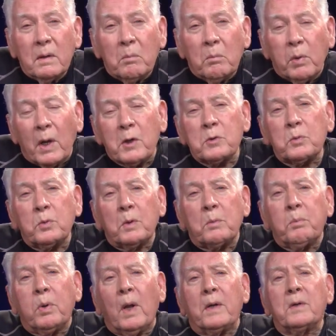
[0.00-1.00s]
blessed
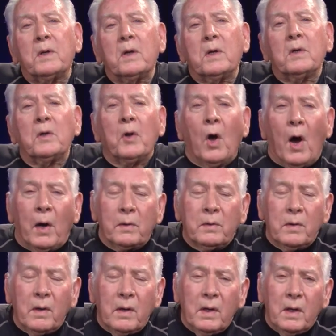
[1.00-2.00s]
with plenty or
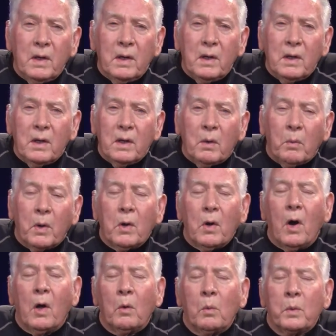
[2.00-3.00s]
not, we
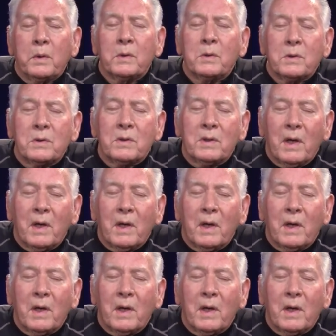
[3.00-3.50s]
always